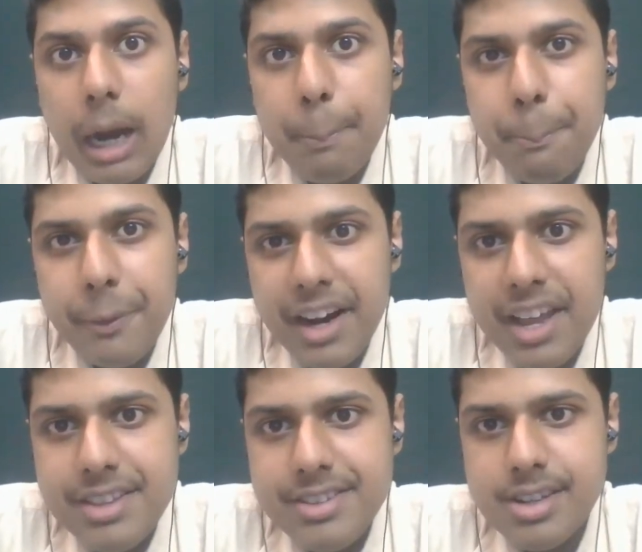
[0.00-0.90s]

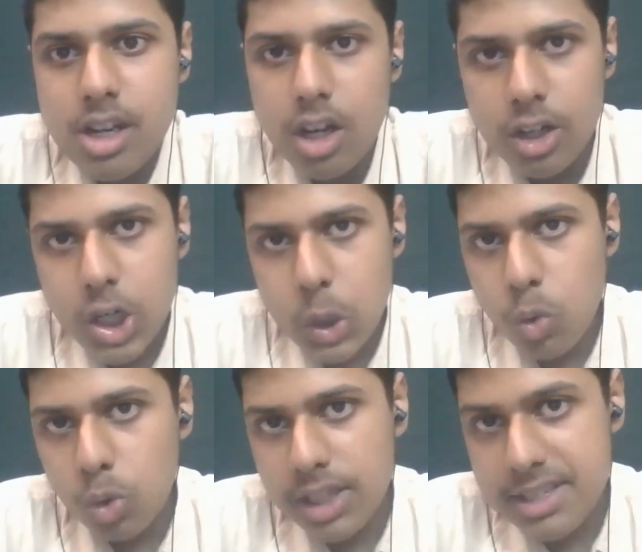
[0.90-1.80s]
appressed
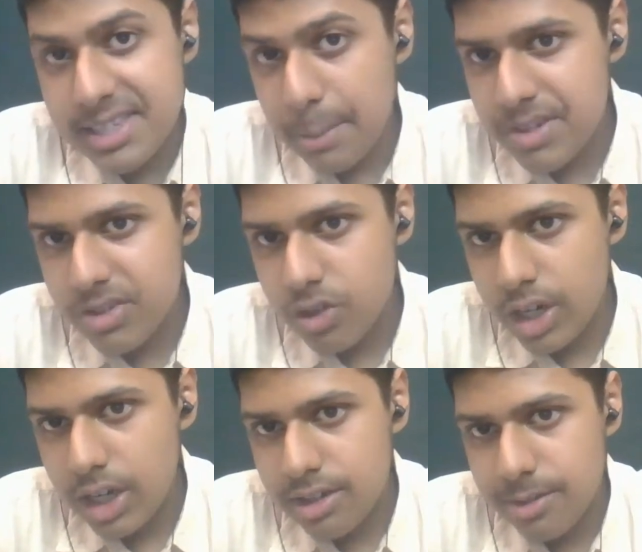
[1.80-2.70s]
to the
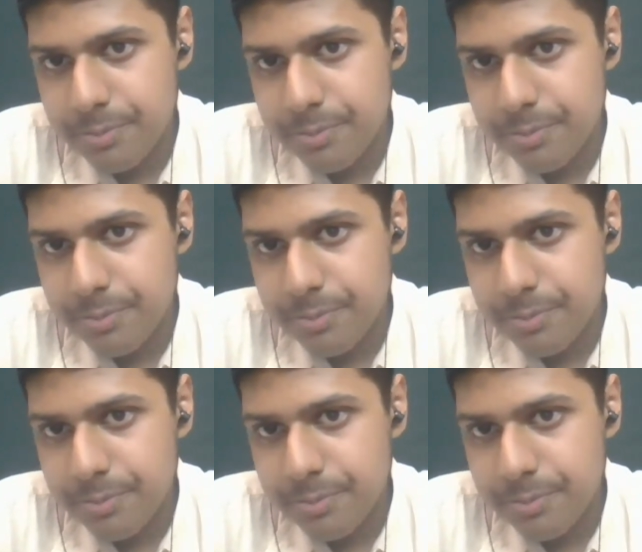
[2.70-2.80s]
substrate.